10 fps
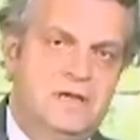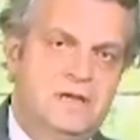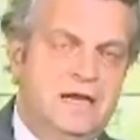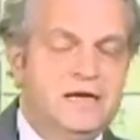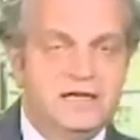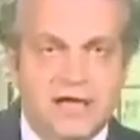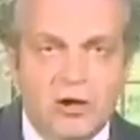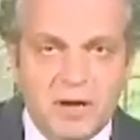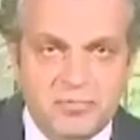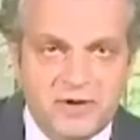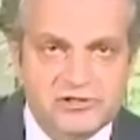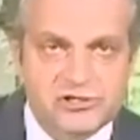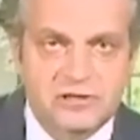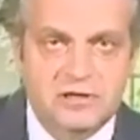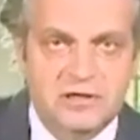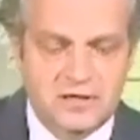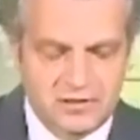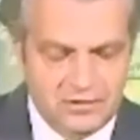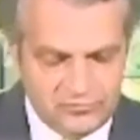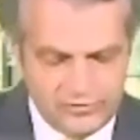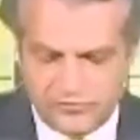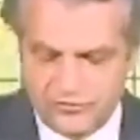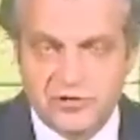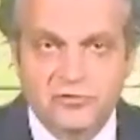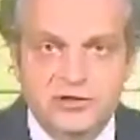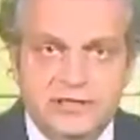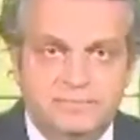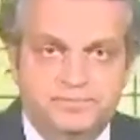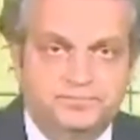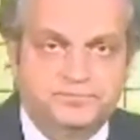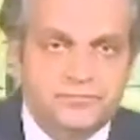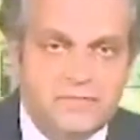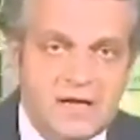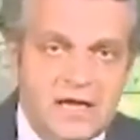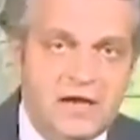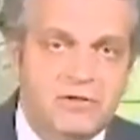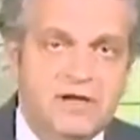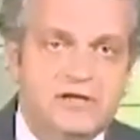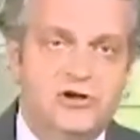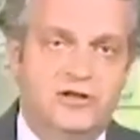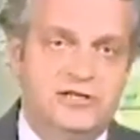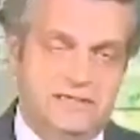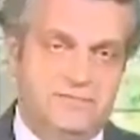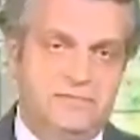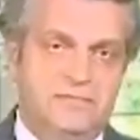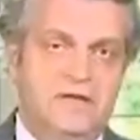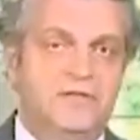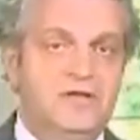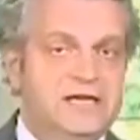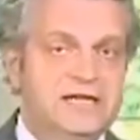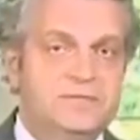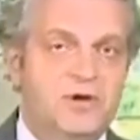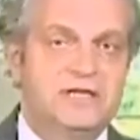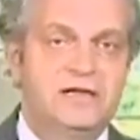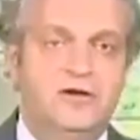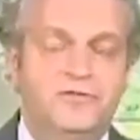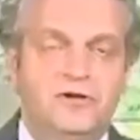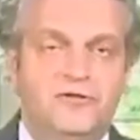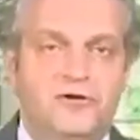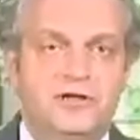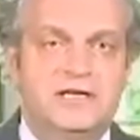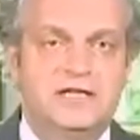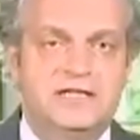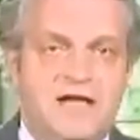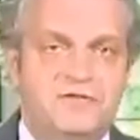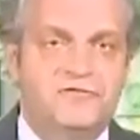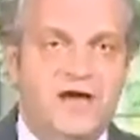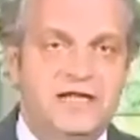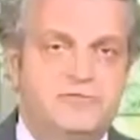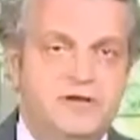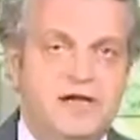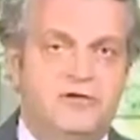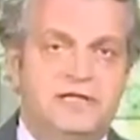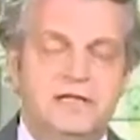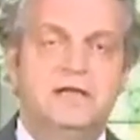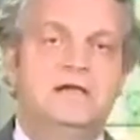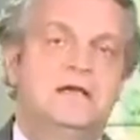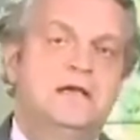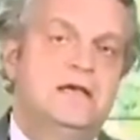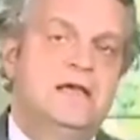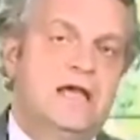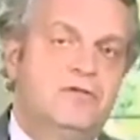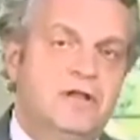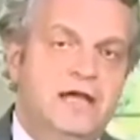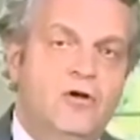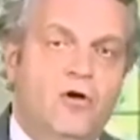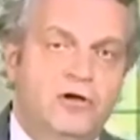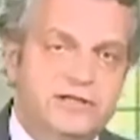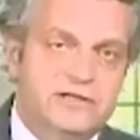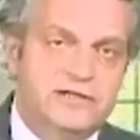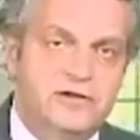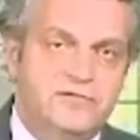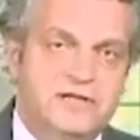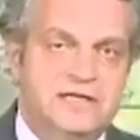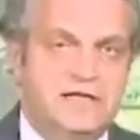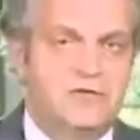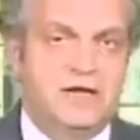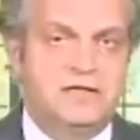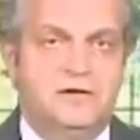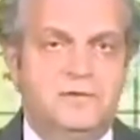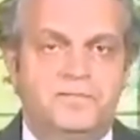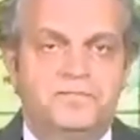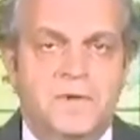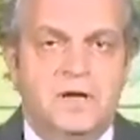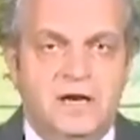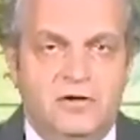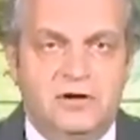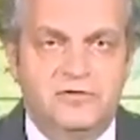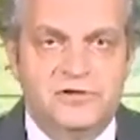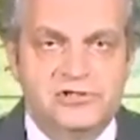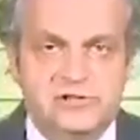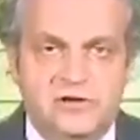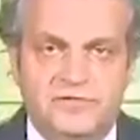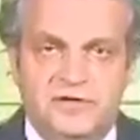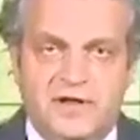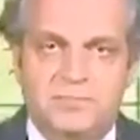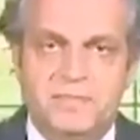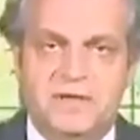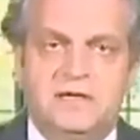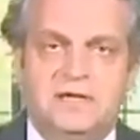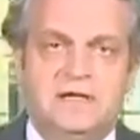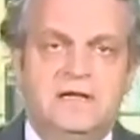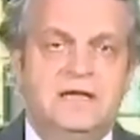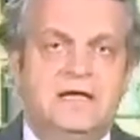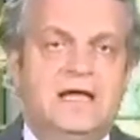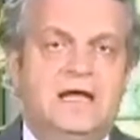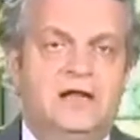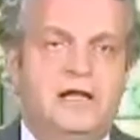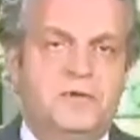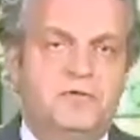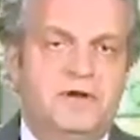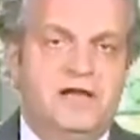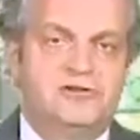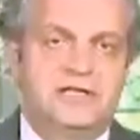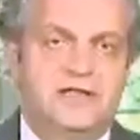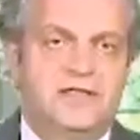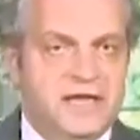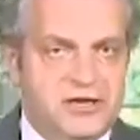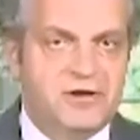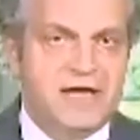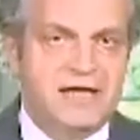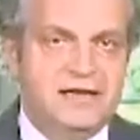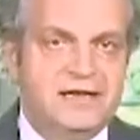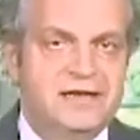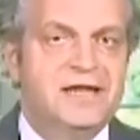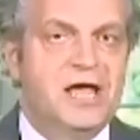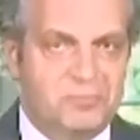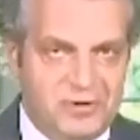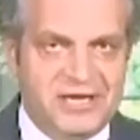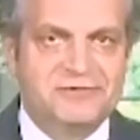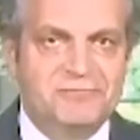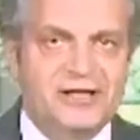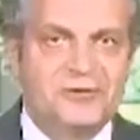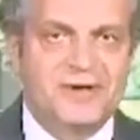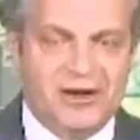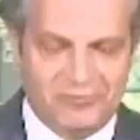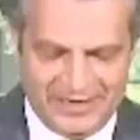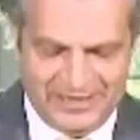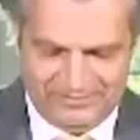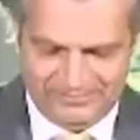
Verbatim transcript: And it is now my pleasure to introduce Caroline Johnston. This year's president of the University Staff Advisory Council, Caroline also serves as a director in our Division of Development and Alumni relations. Thank you again, and please welcome Caroline.